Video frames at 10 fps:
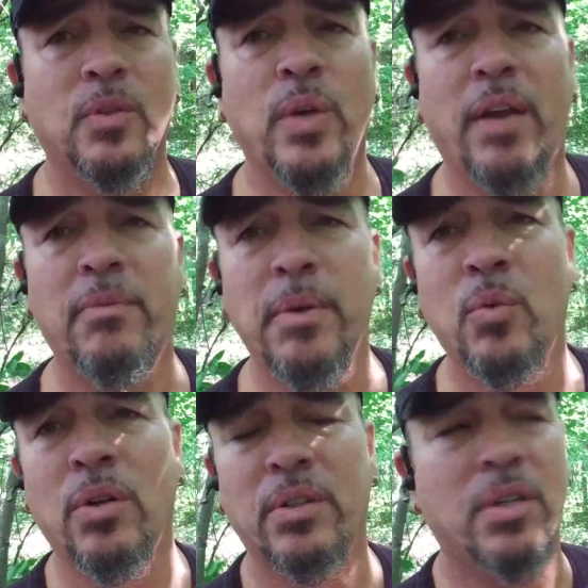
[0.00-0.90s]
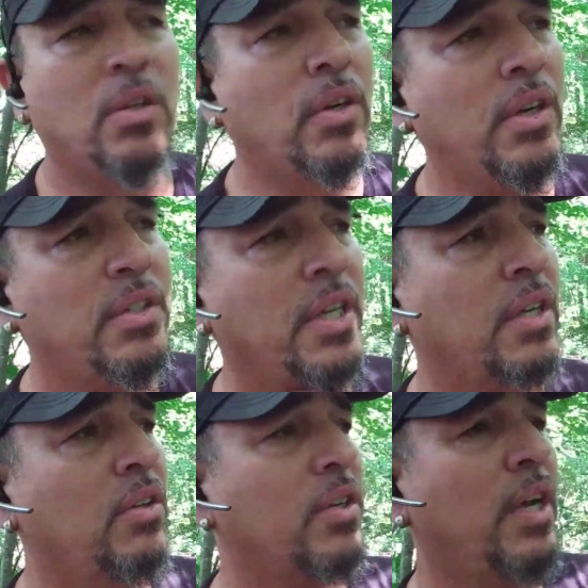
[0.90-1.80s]
We have to be willing to learn and
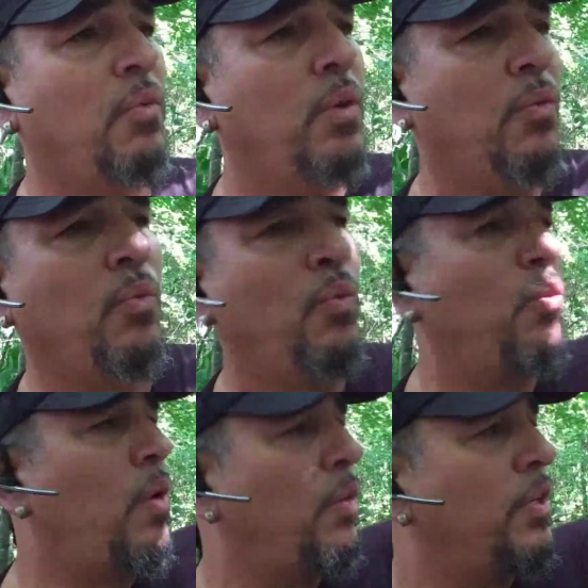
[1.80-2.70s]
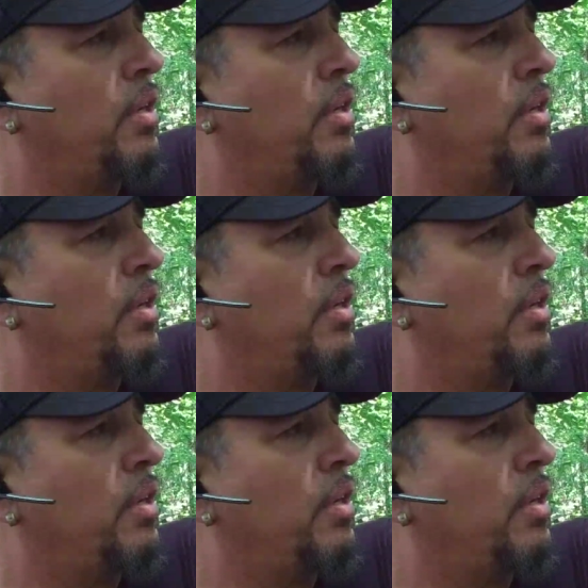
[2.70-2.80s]
take a look at what we